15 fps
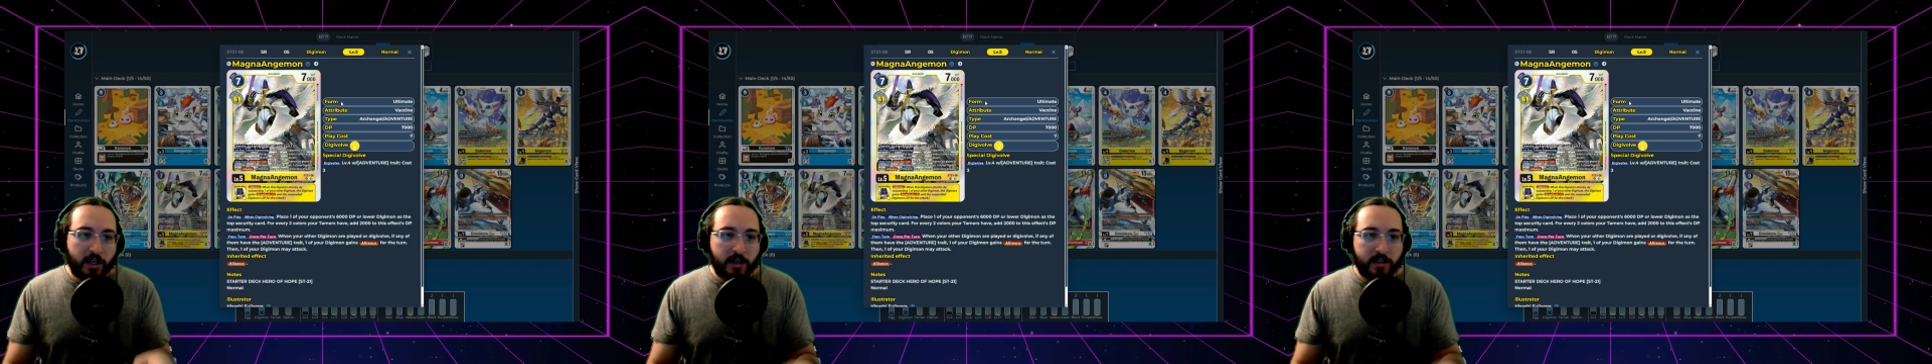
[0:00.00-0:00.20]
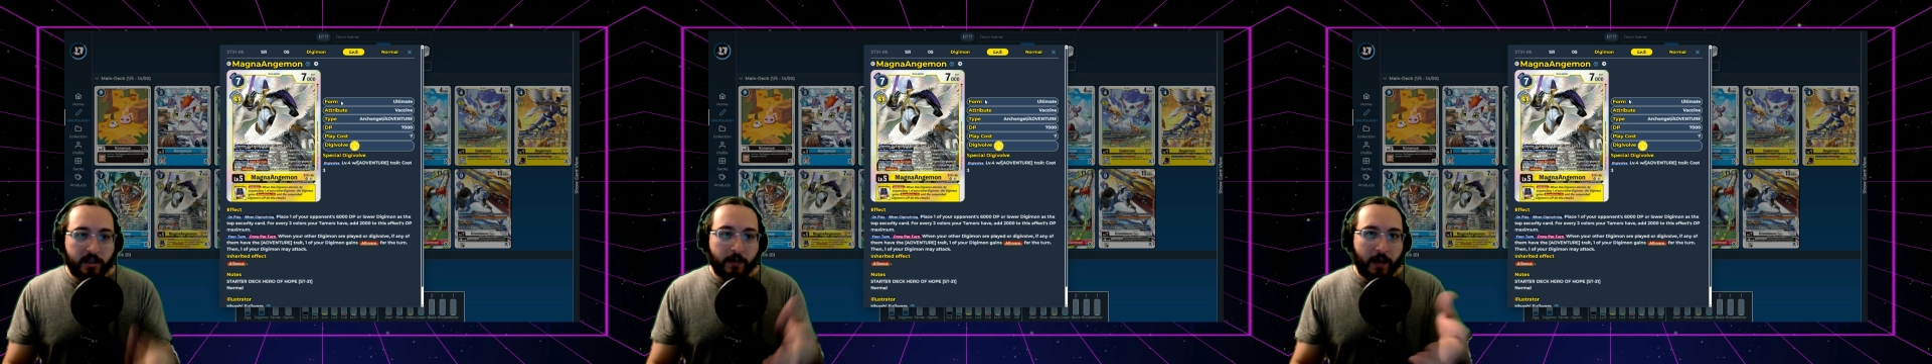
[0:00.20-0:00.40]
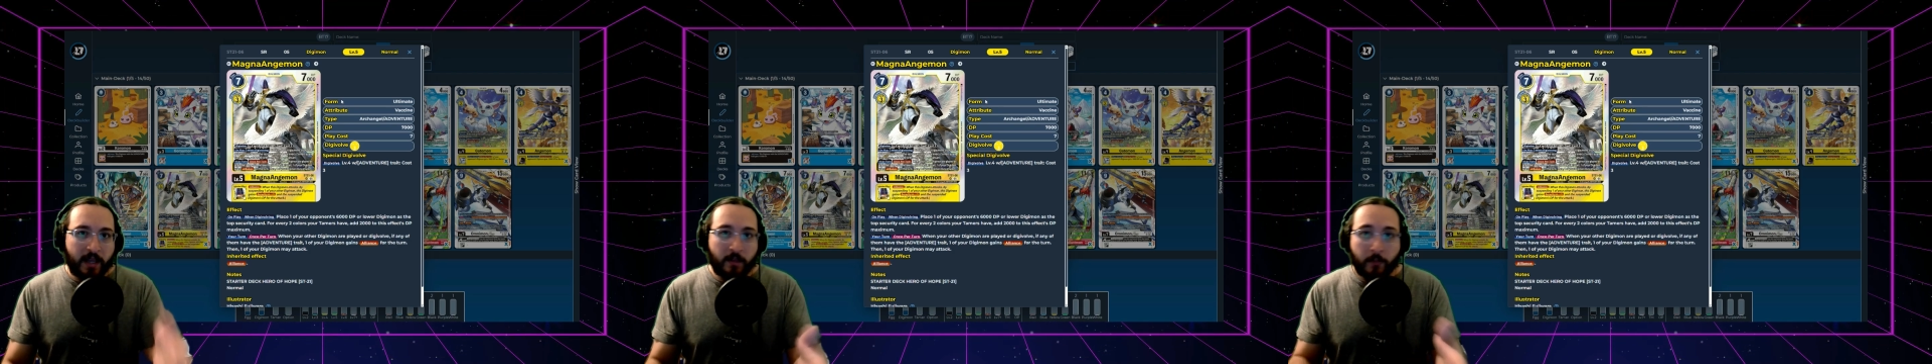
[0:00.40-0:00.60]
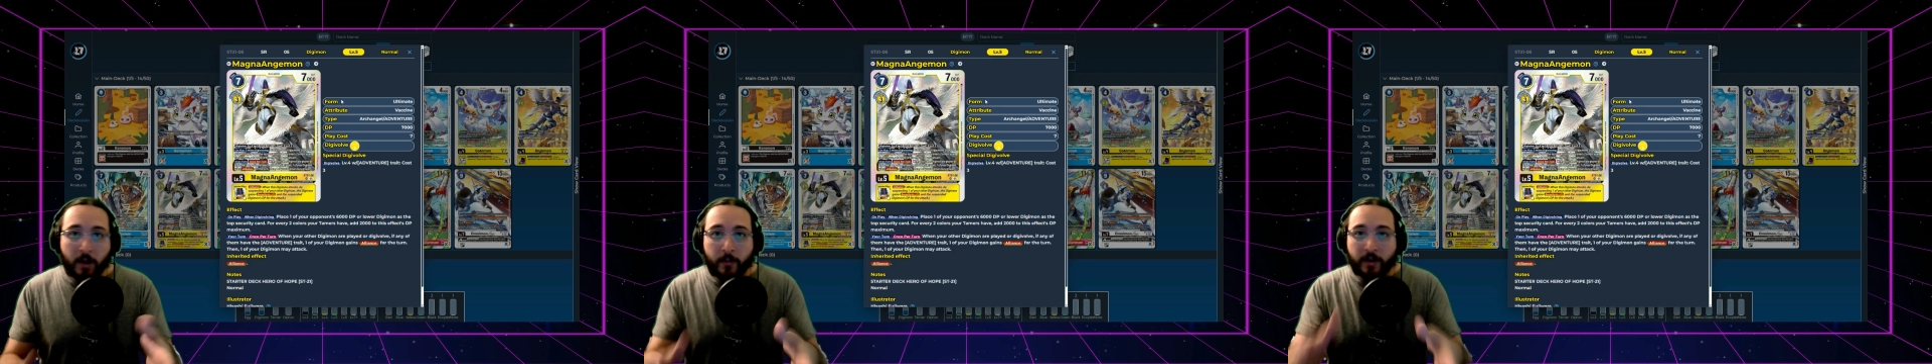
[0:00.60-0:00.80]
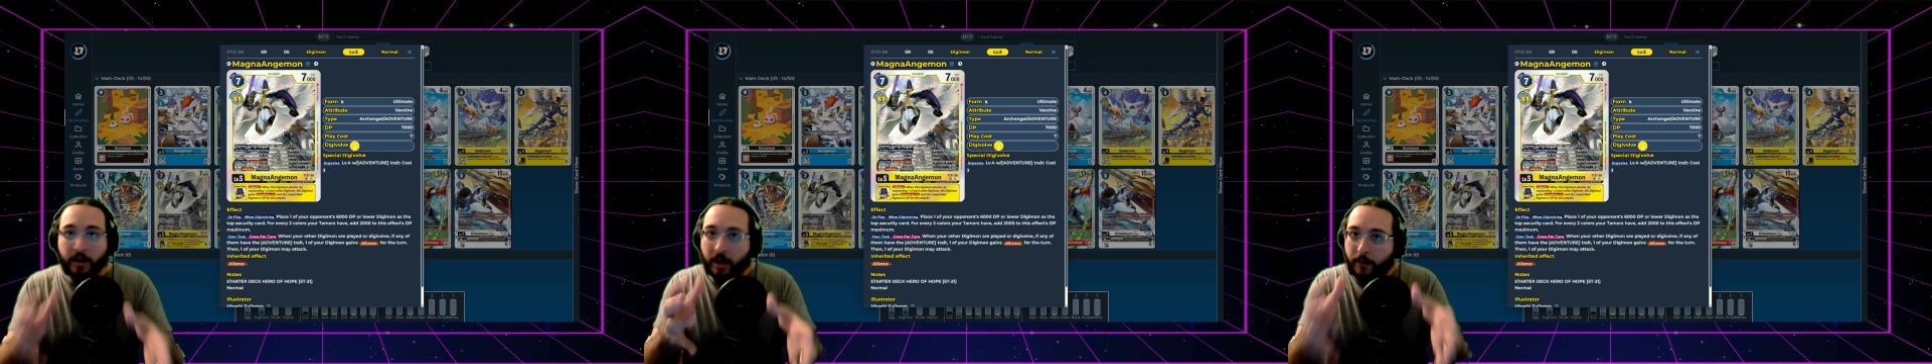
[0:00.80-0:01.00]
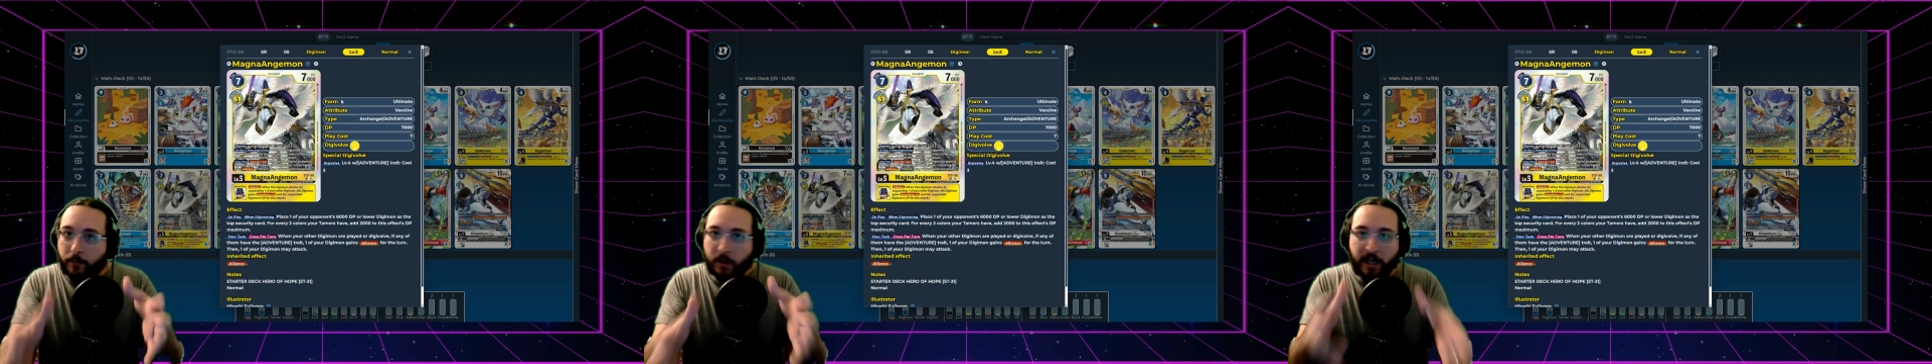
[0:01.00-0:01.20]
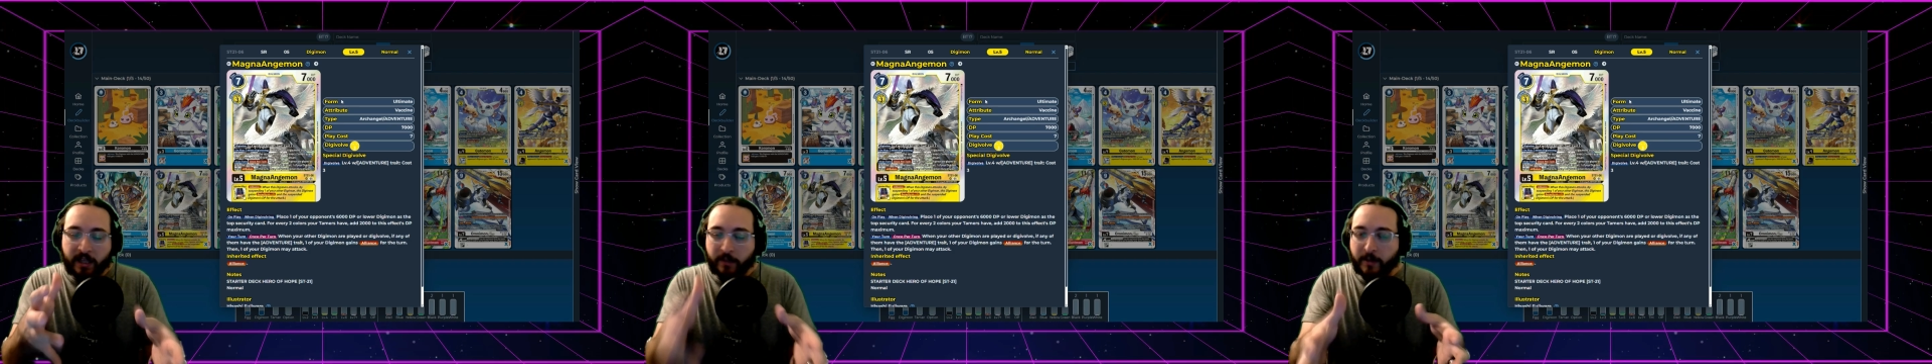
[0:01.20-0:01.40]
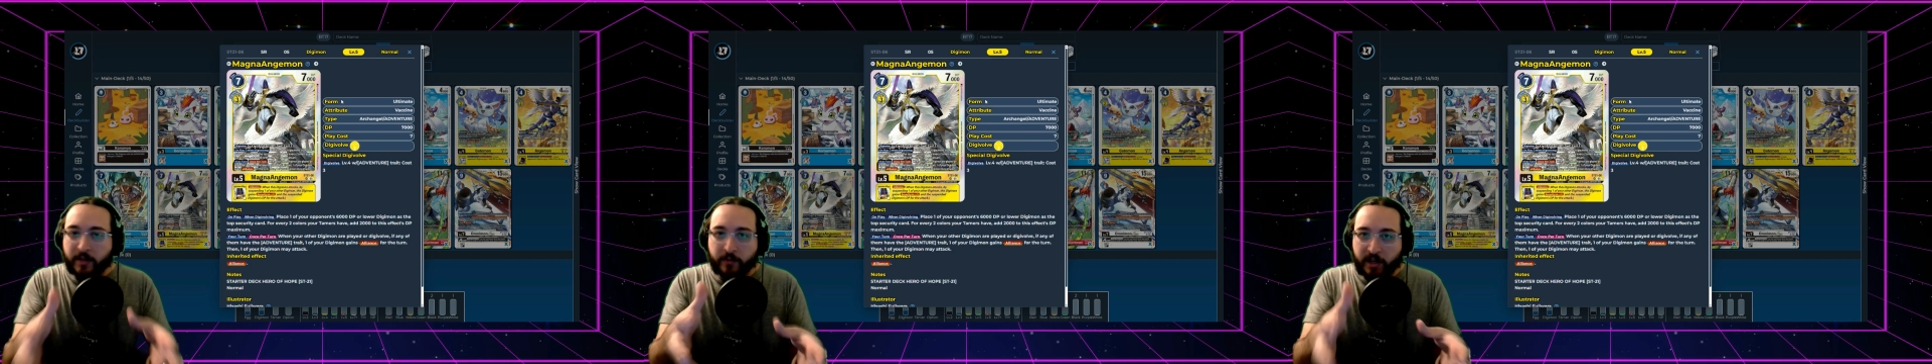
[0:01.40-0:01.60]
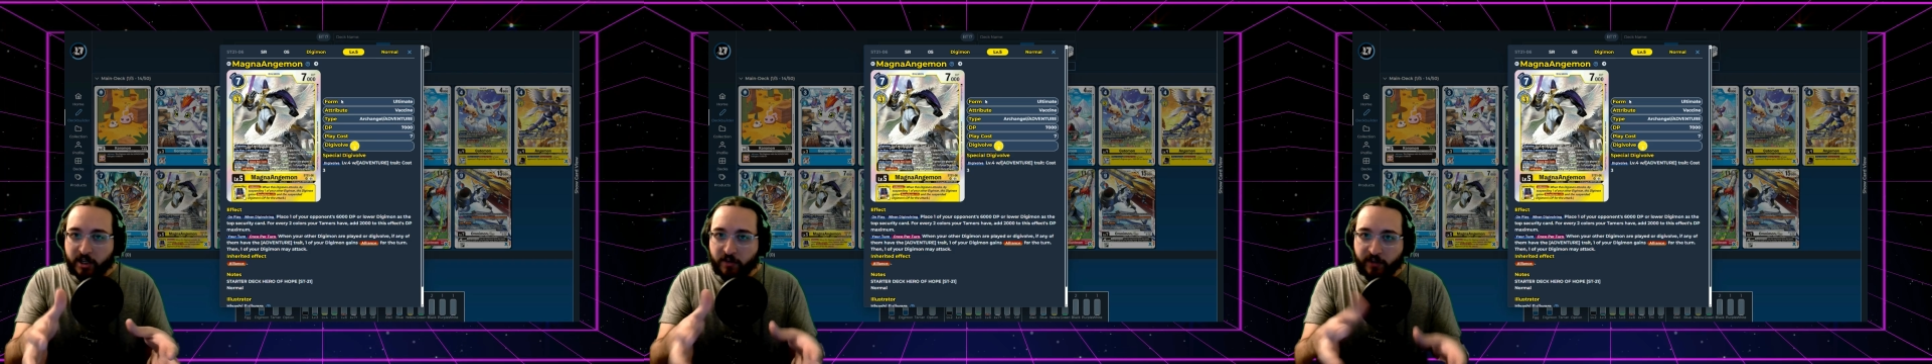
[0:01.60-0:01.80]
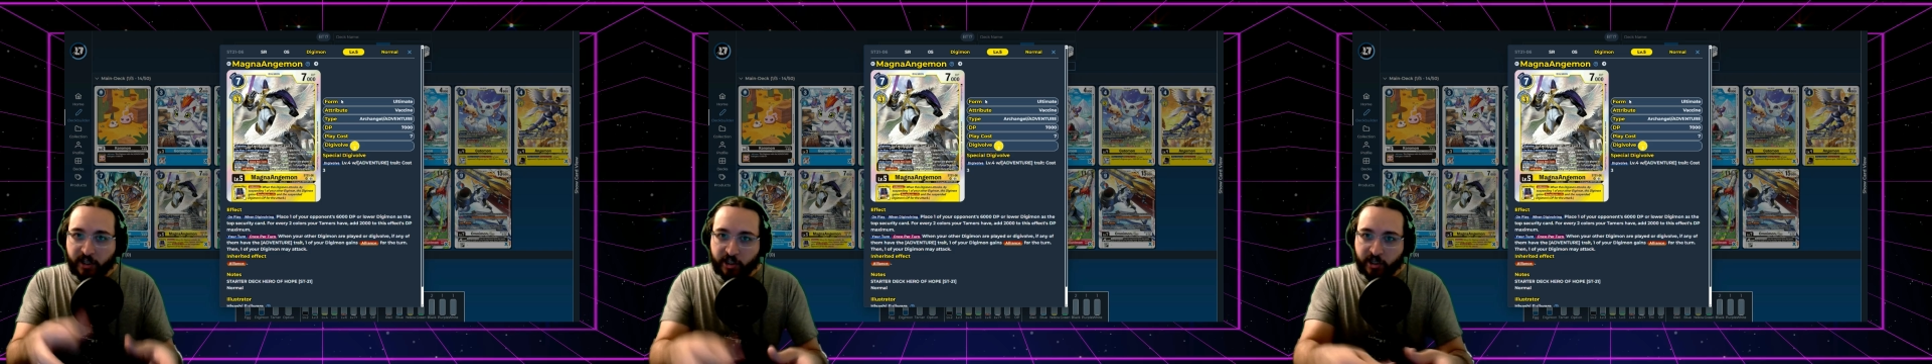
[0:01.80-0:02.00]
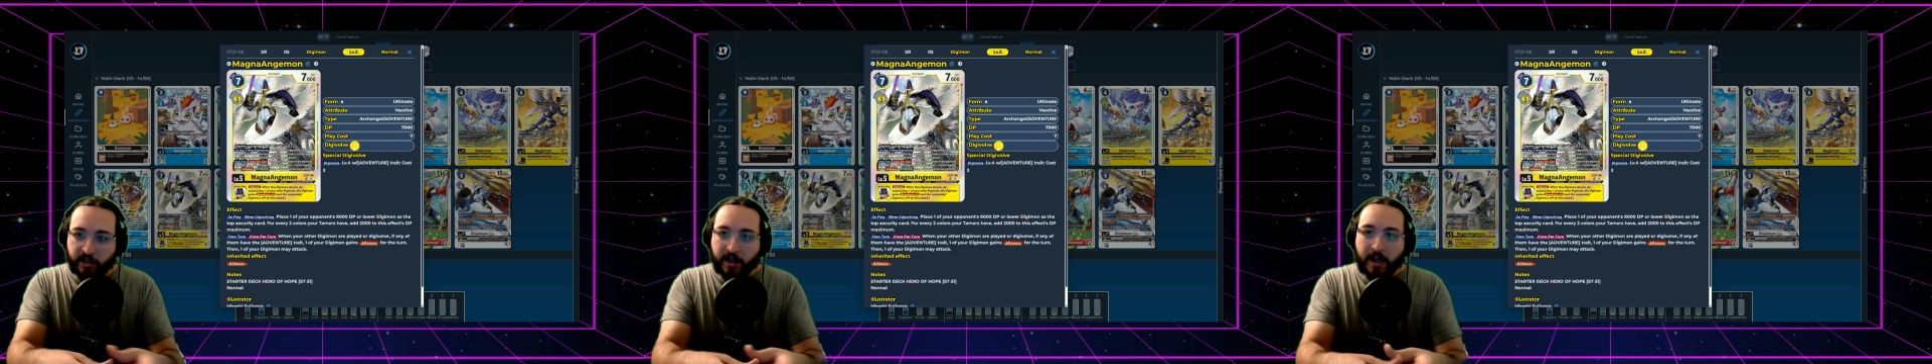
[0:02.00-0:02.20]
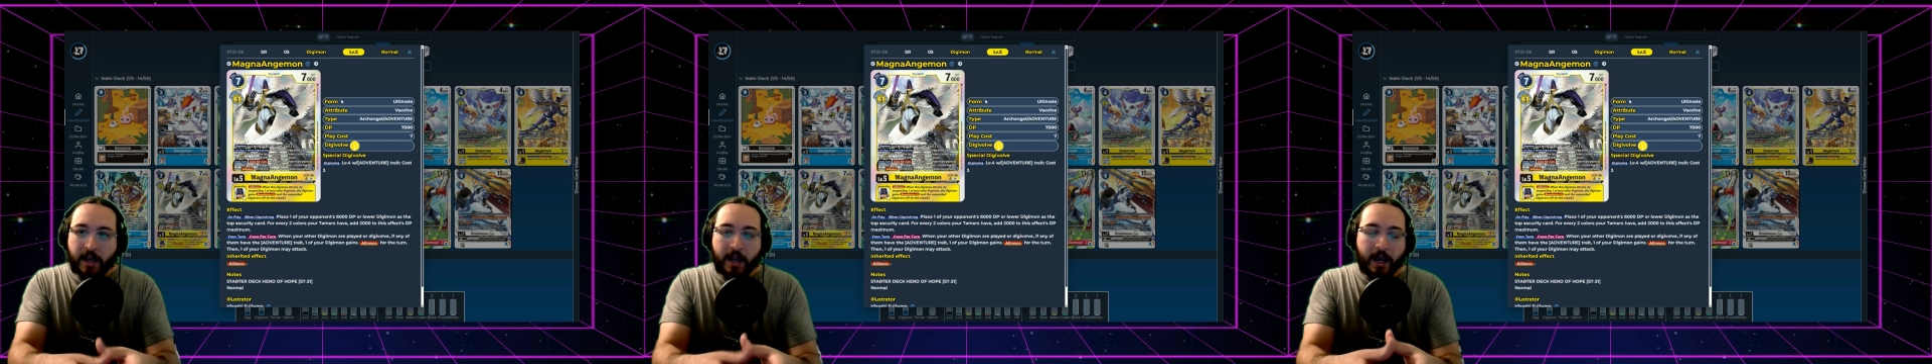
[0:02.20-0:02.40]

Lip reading: because at the moment I'm playing the mid-range version,